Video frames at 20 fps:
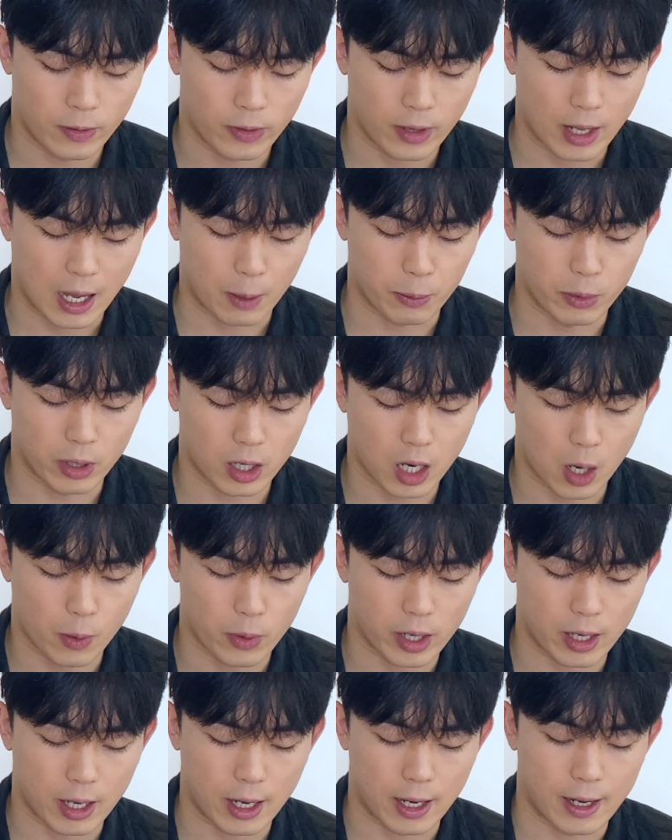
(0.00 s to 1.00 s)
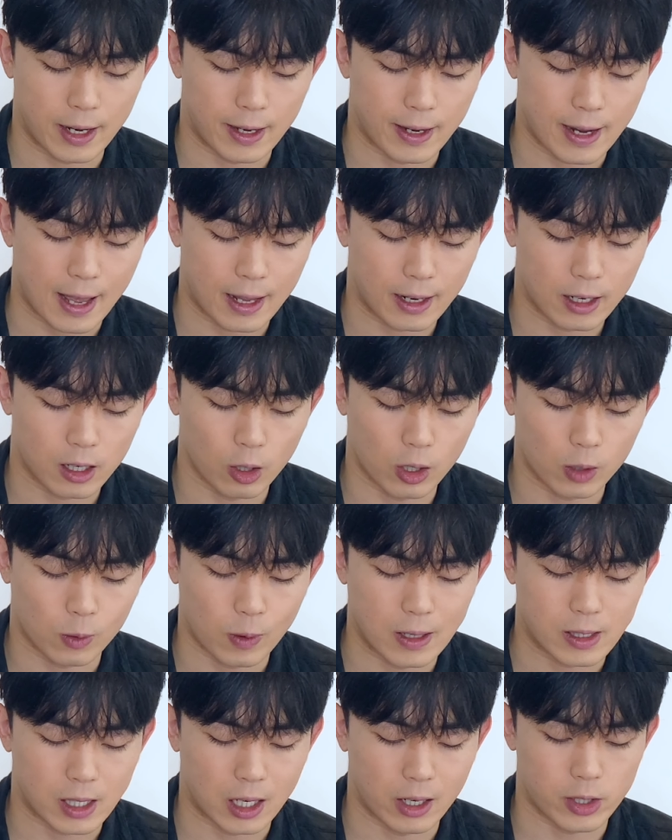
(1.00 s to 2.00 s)
and we're going in a
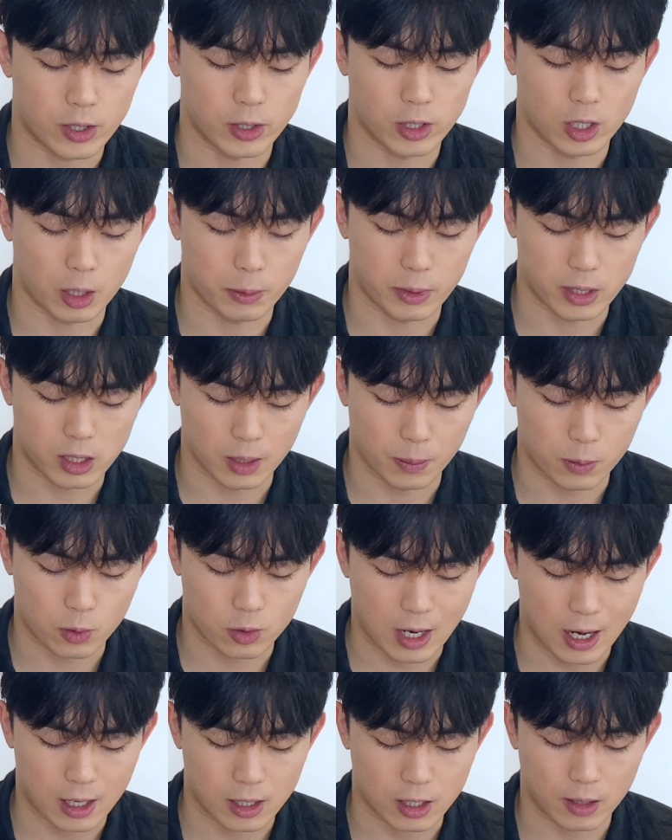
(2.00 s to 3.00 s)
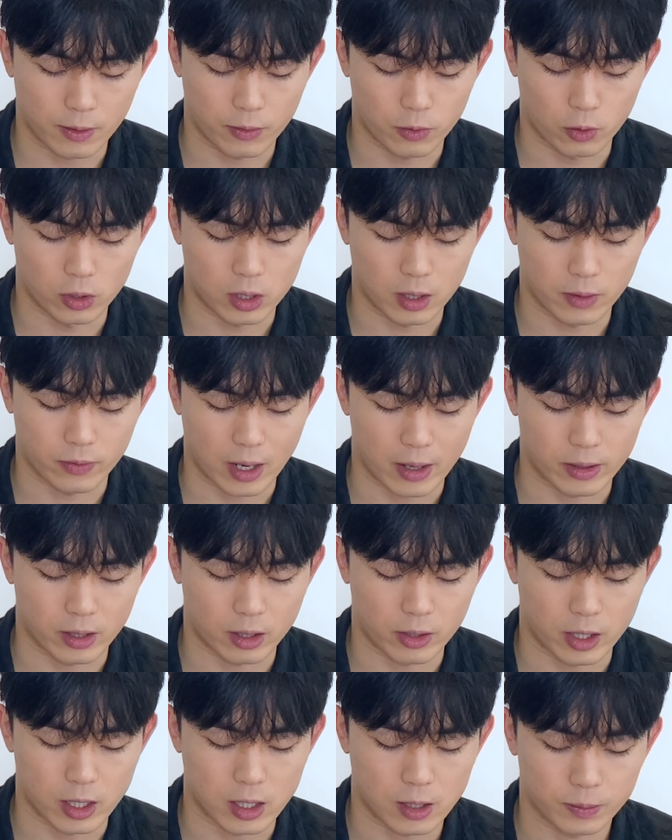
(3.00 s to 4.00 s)
clockwise direction, so we're going to be subtracting 45
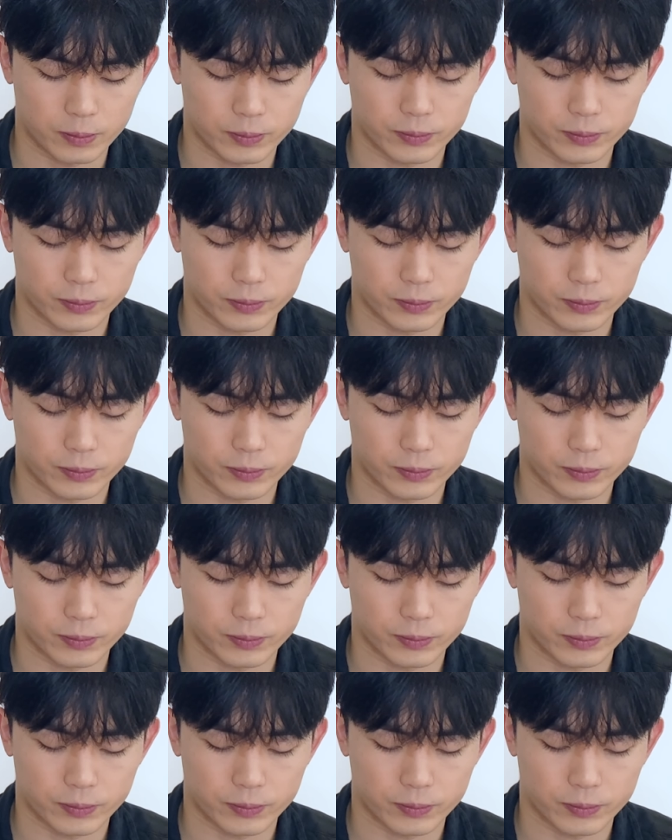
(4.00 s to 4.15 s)
degrees.